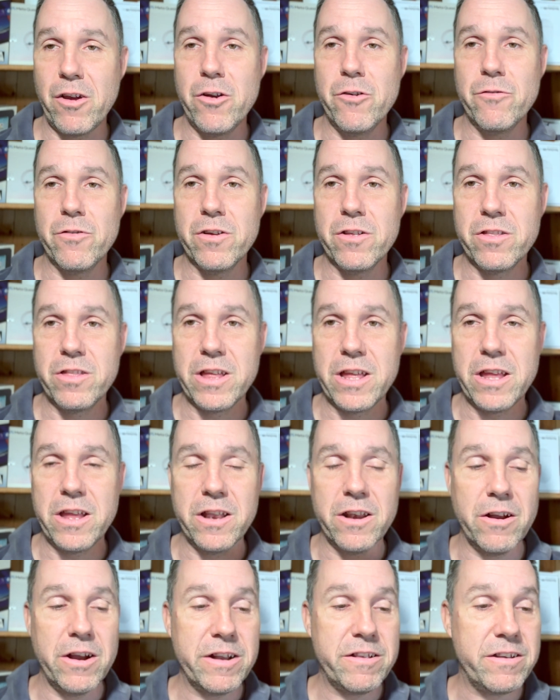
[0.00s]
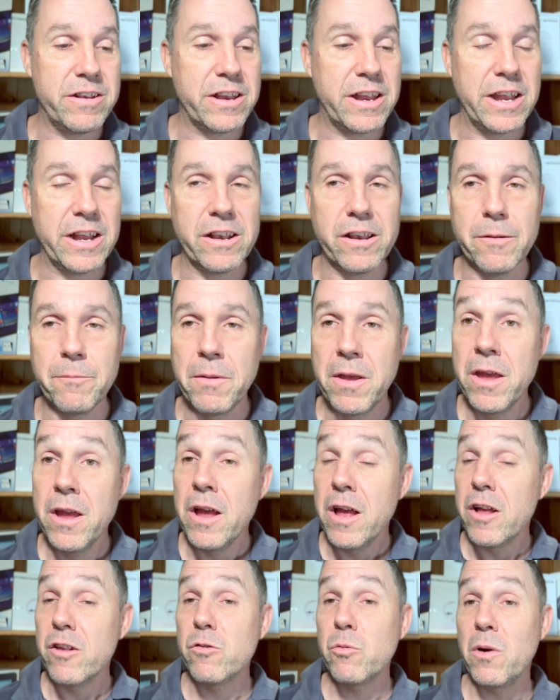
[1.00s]
over the United Kingdom,
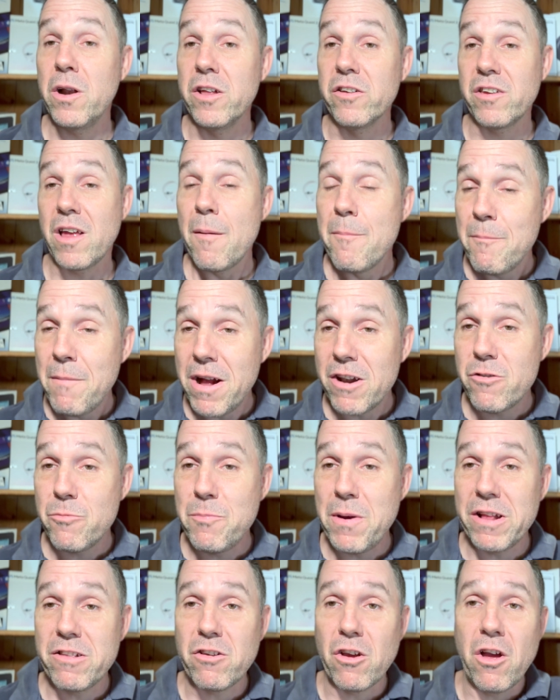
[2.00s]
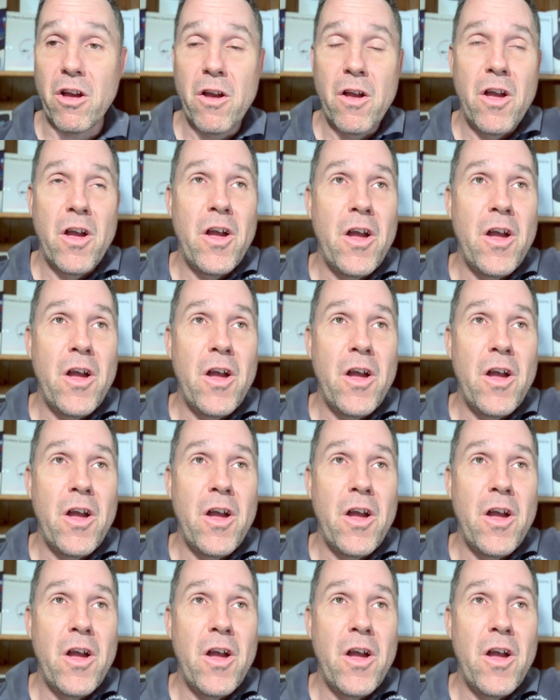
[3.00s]
as well as a much better